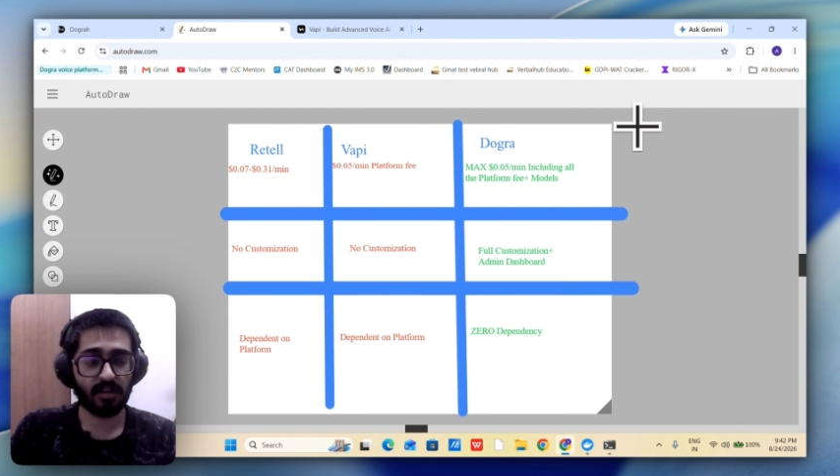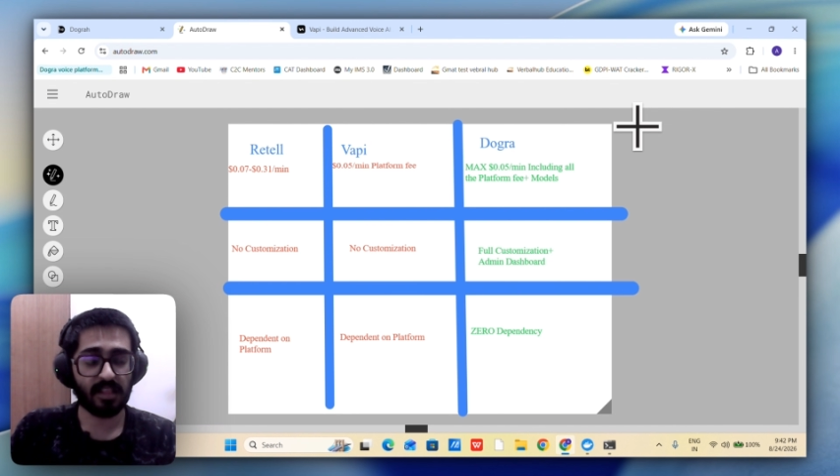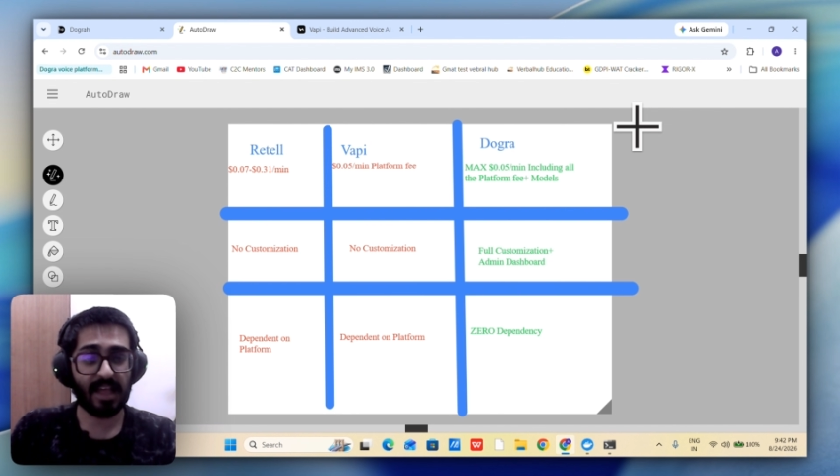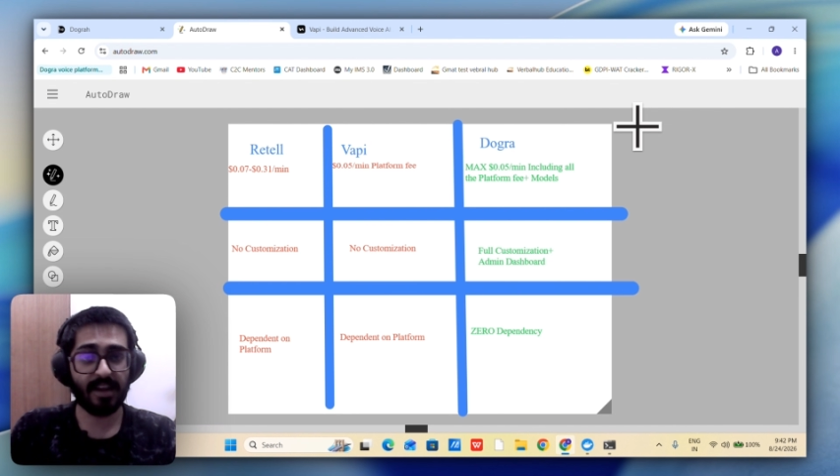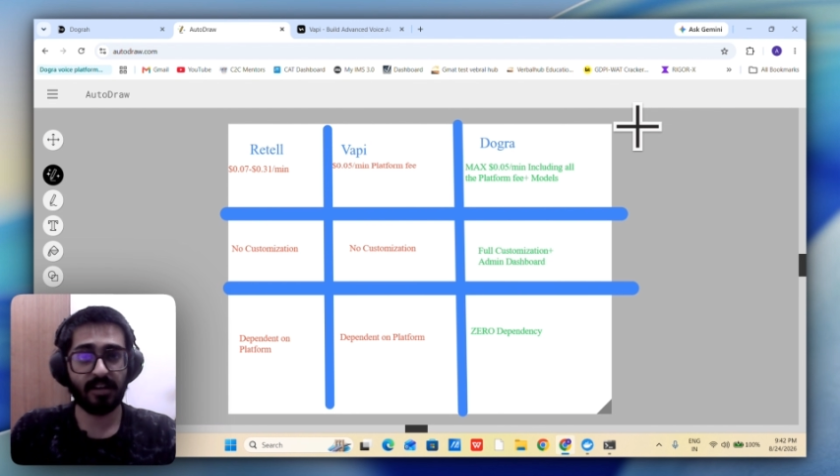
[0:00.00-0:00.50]

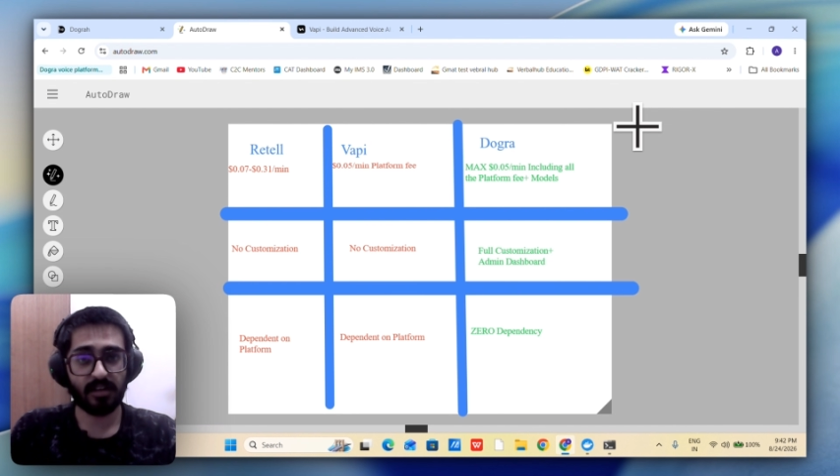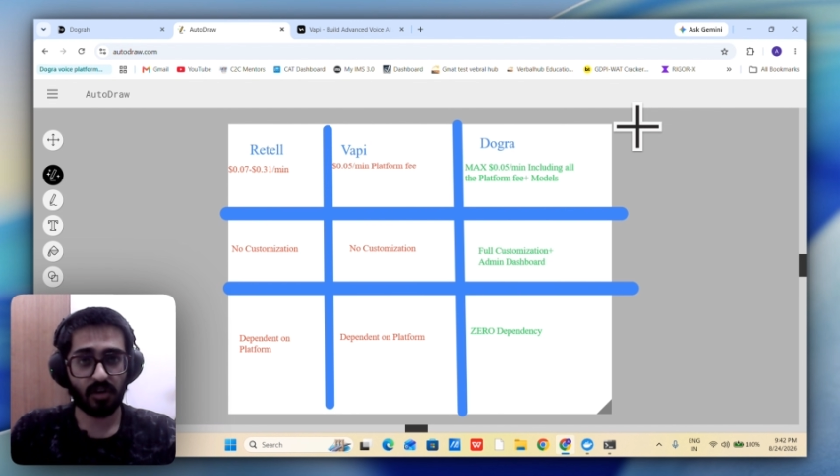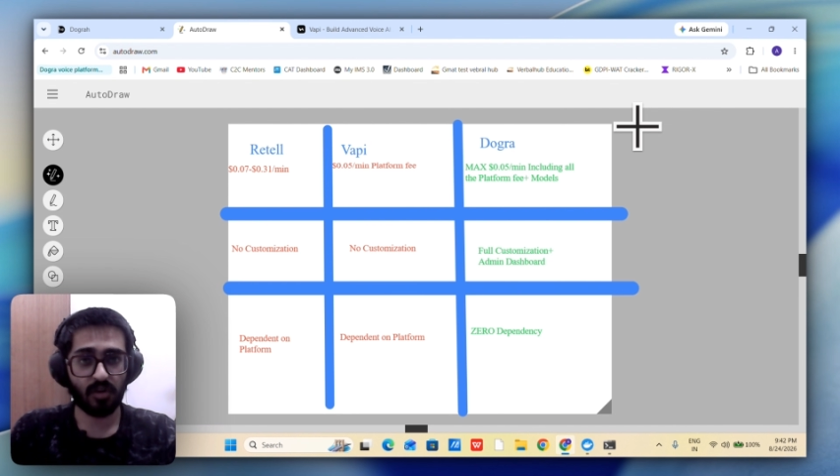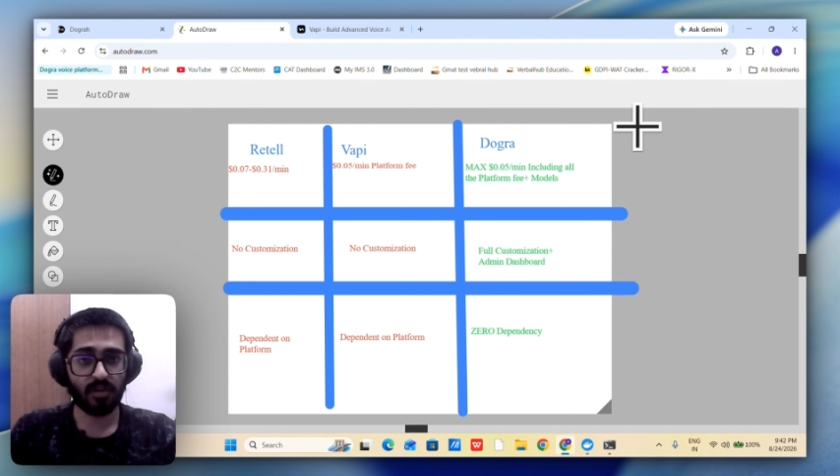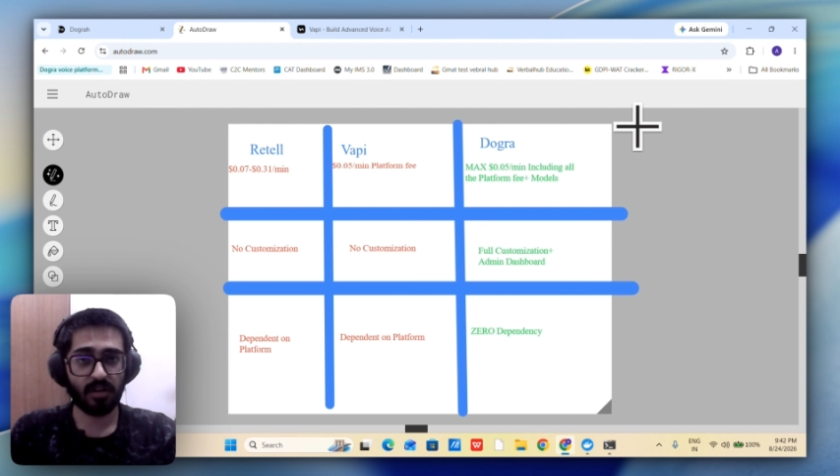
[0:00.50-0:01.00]
client,
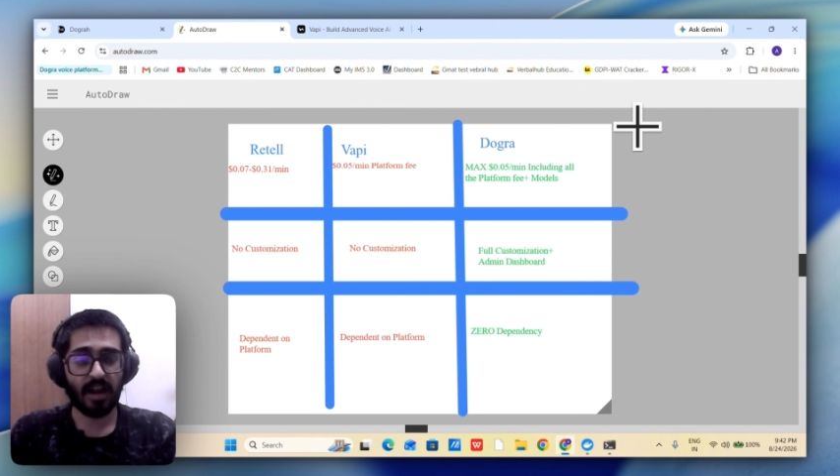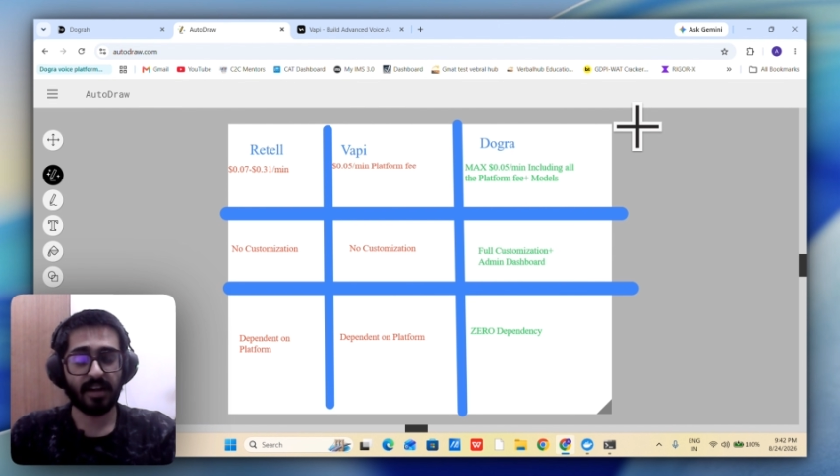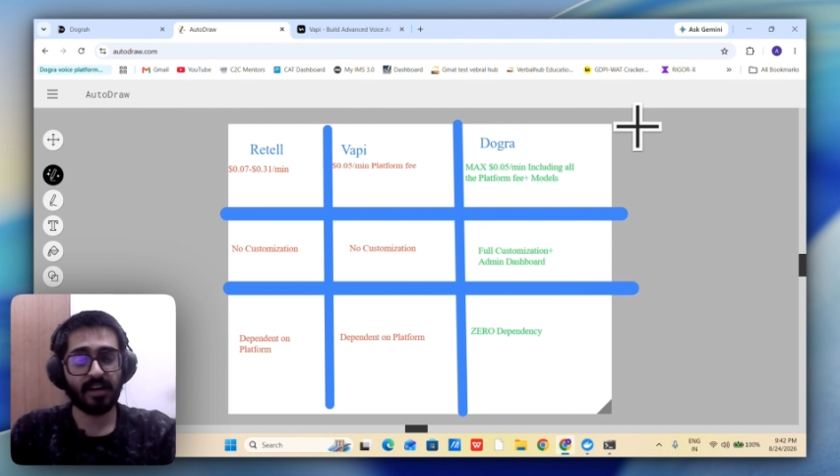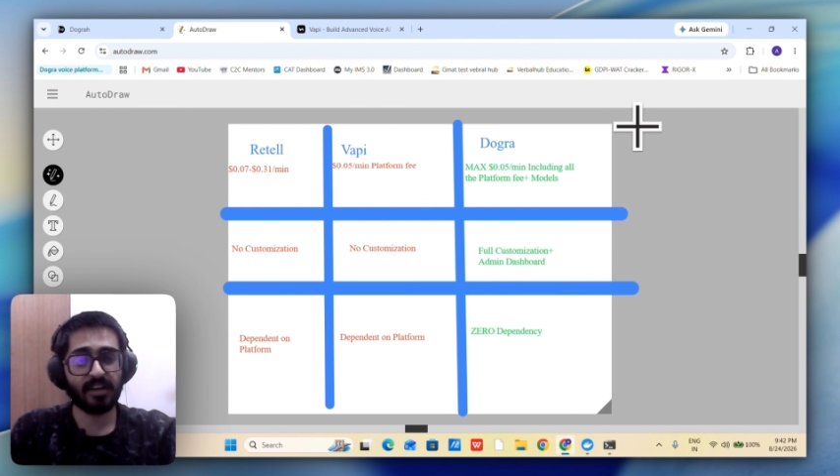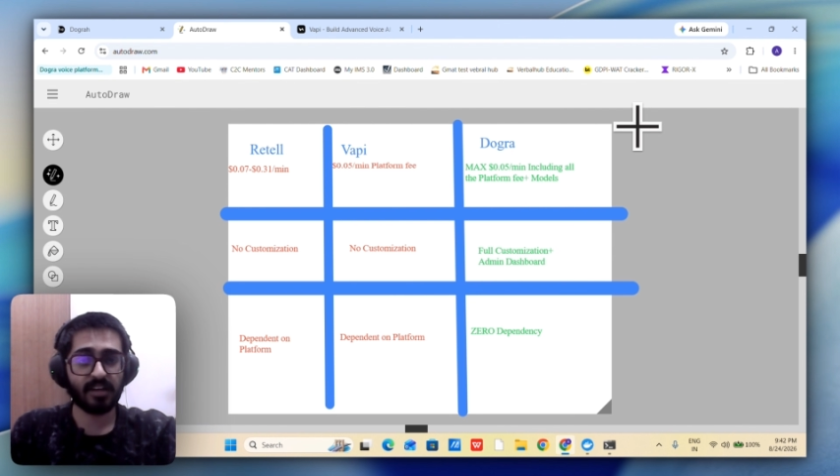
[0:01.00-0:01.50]
or
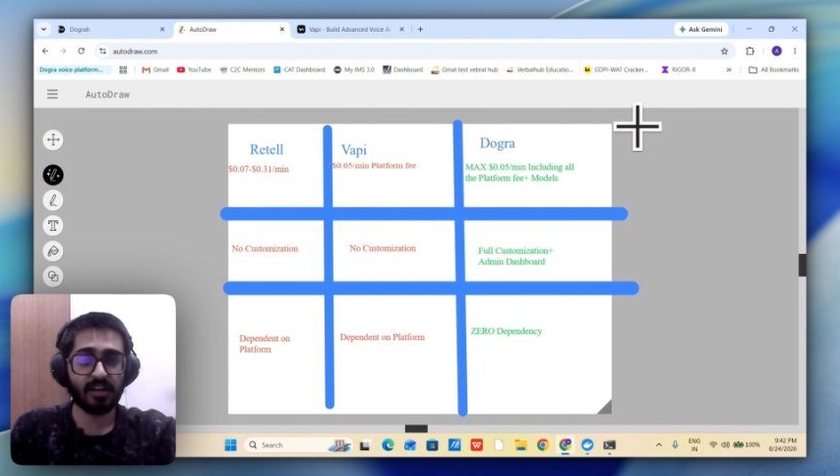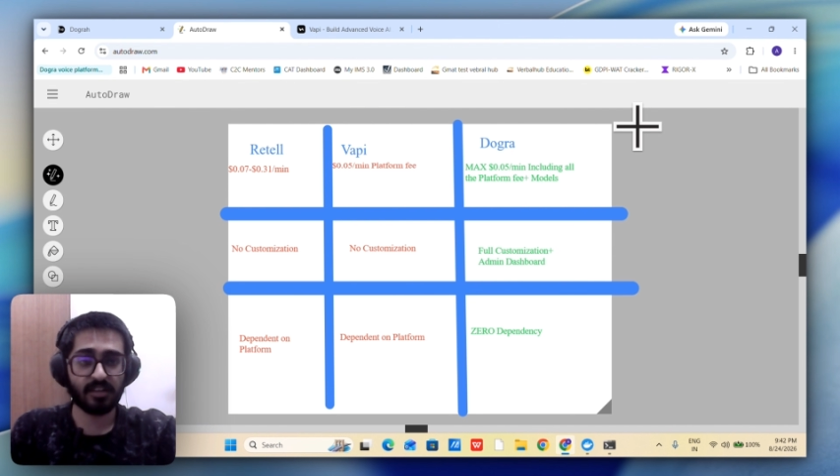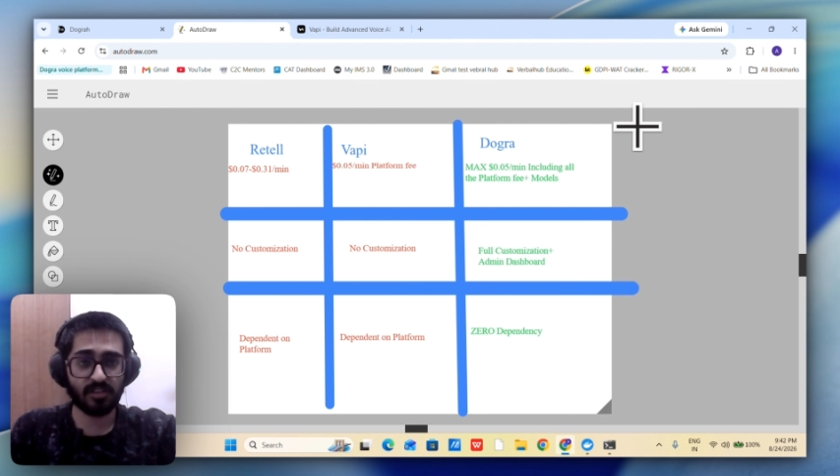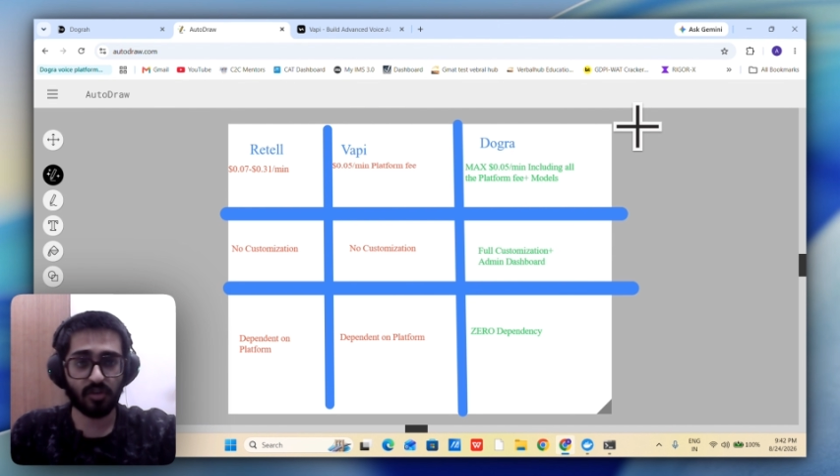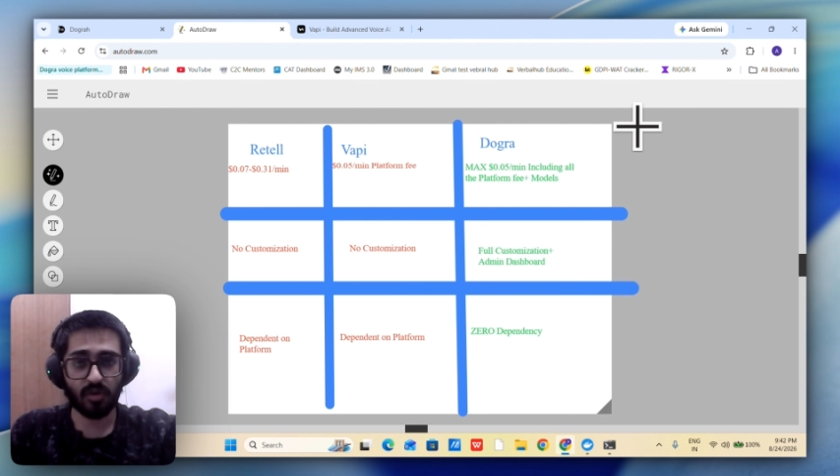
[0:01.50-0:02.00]
and
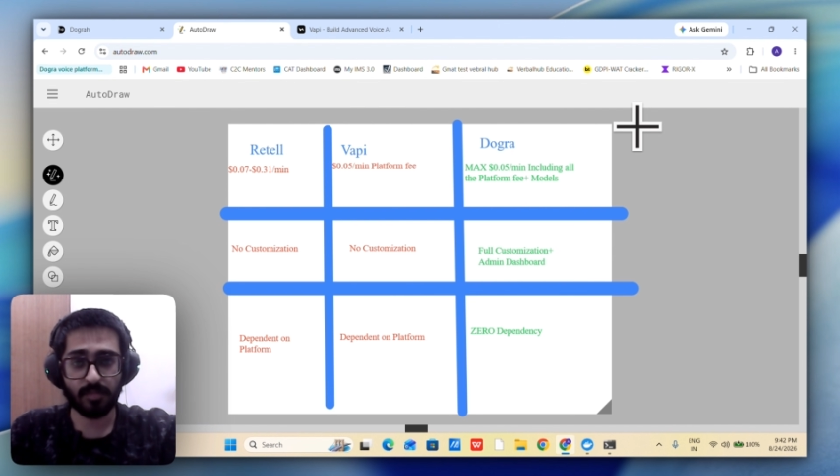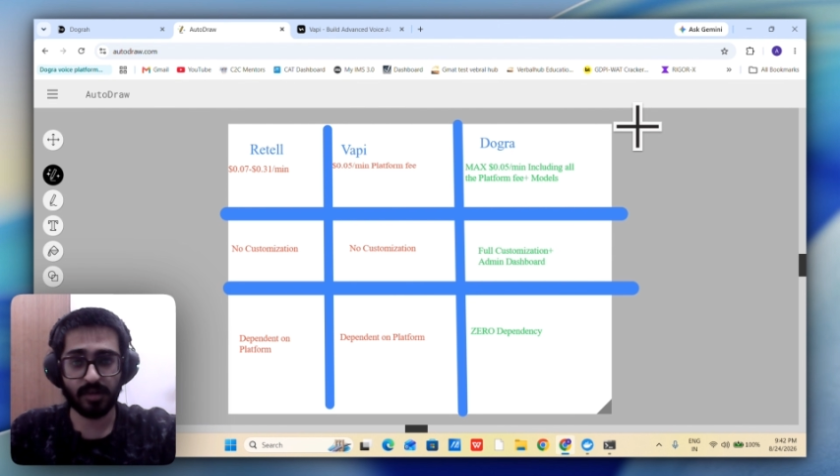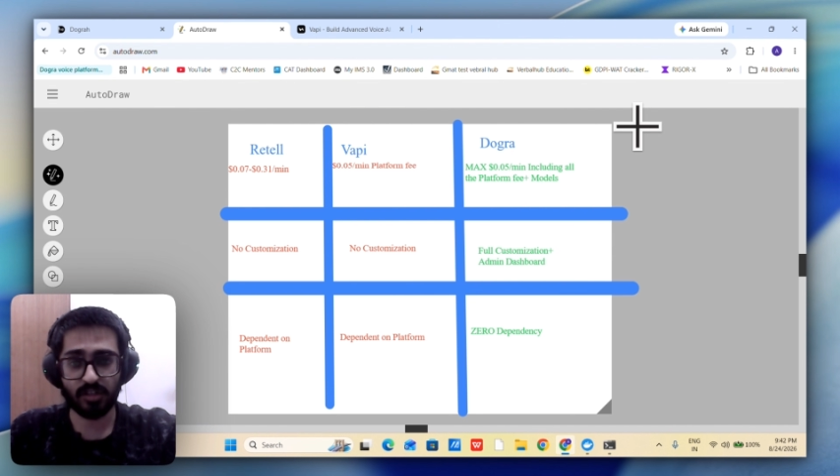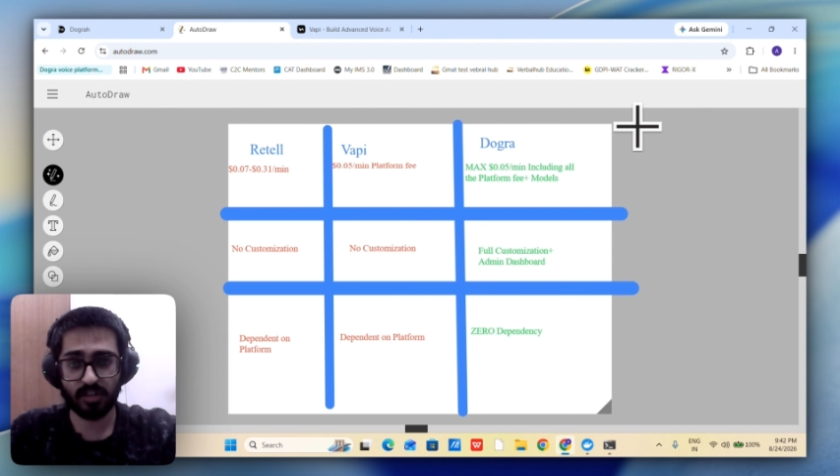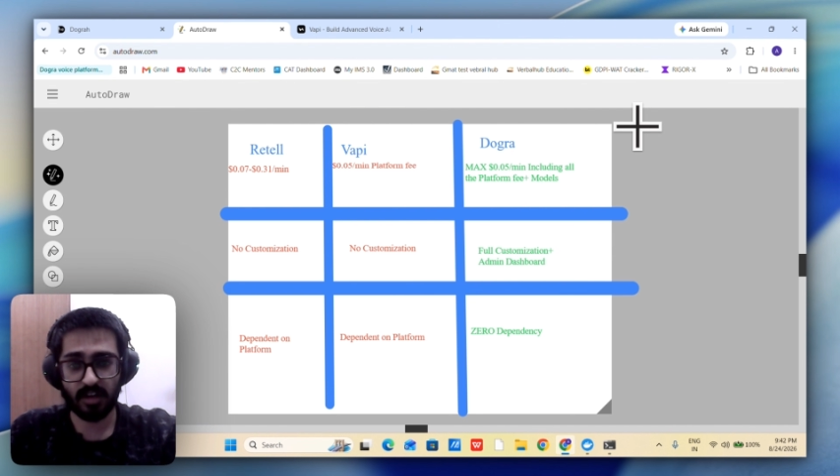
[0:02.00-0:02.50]
undercut your
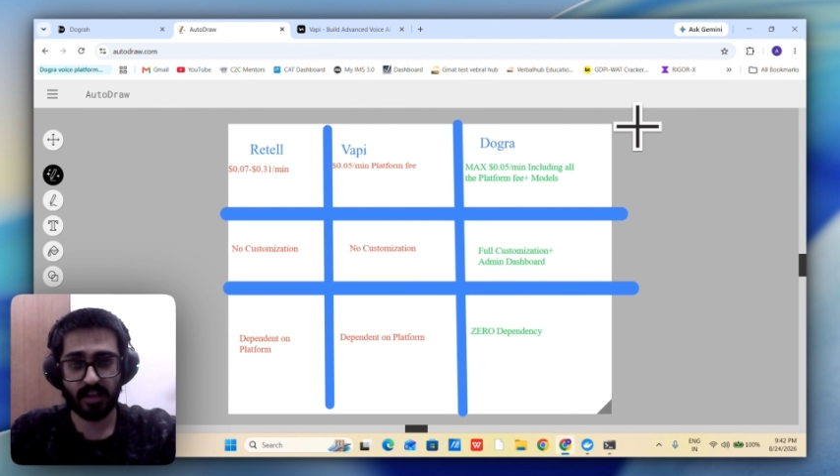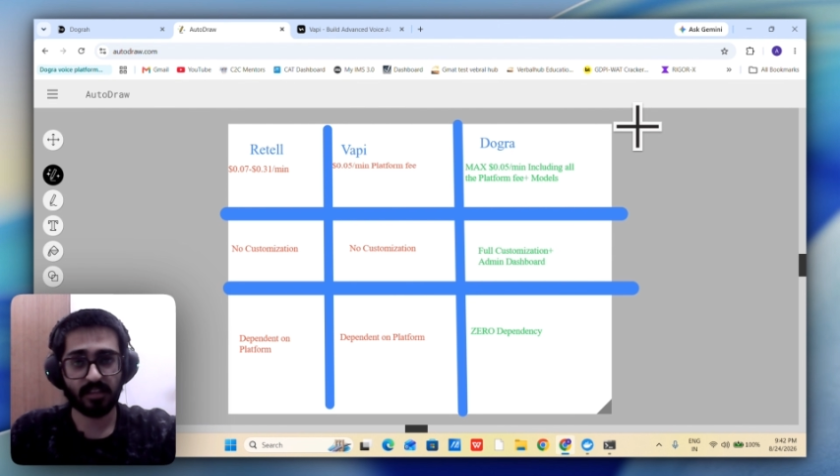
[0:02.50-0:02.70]
competition.